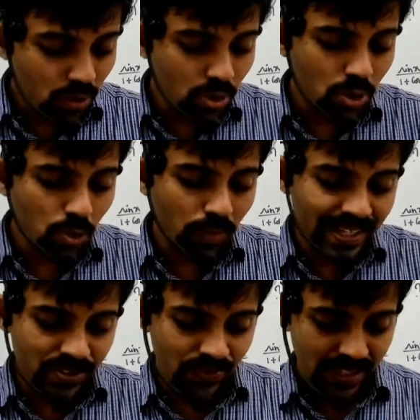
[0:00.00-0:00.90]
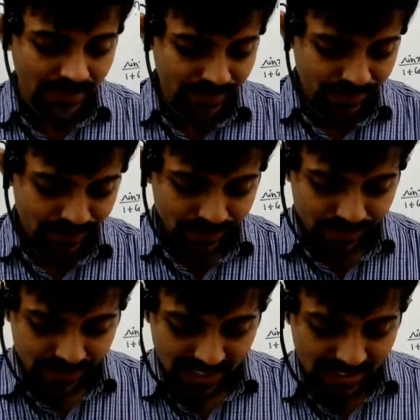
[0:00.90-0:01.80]
root 2 plus
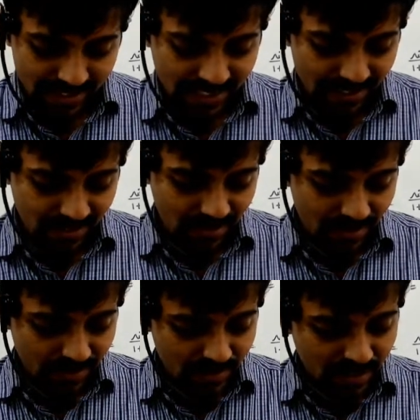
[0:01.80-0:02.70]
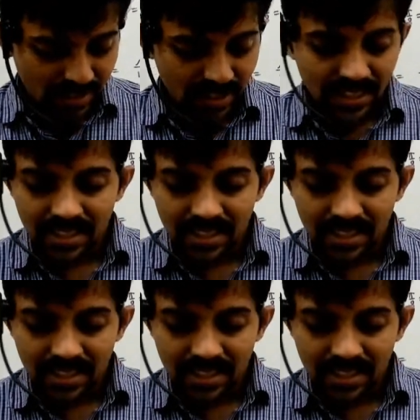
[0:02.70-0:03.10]
1 in this case.